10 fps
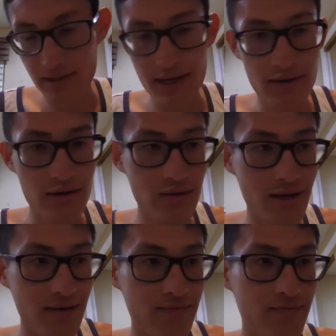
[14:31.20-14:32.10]
you know,
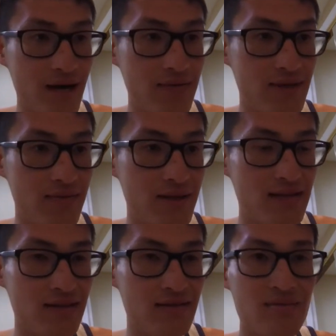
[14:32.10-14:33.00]
like 5-10 minutes.
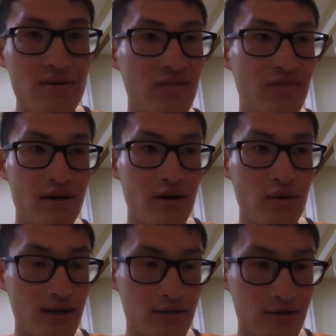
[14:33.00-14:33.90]
It's gonna be a very
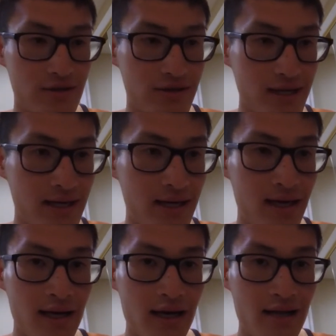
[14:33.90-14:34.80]
quick surgery.
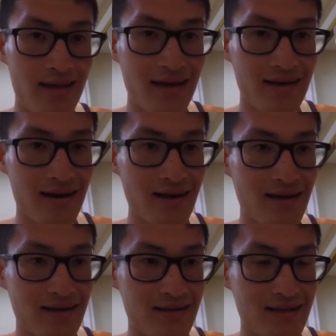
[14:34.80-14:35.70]
Thank God it
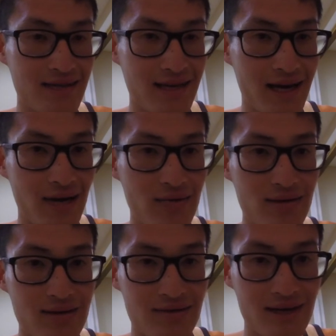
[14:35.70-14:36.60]
does not take
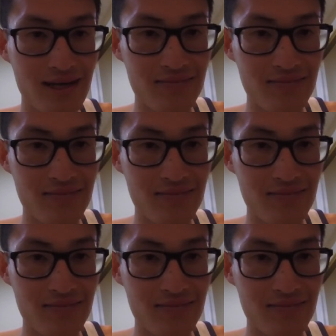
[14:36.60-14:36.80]
hours, right?